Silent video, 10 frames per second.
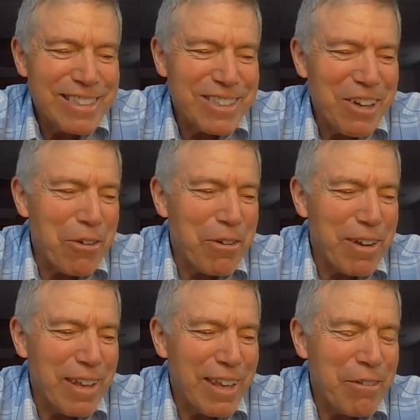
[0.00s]
so
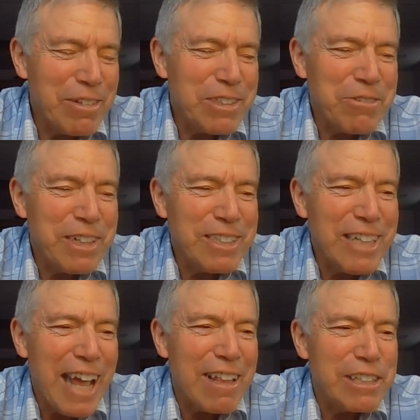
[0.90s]
it was a real
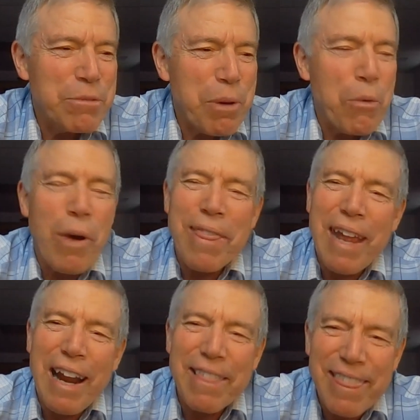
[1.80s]
challenge, but one
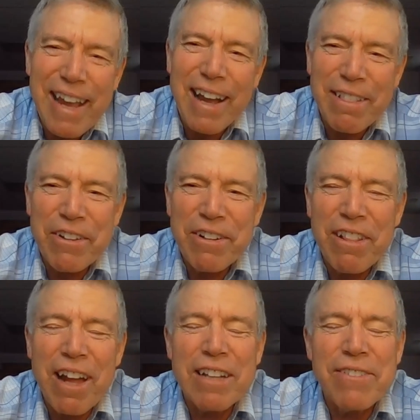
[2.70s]
that I think I learned a
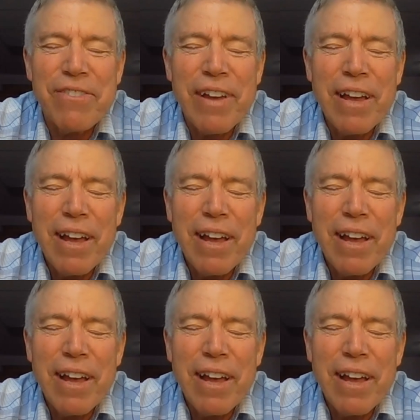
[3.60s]
lot of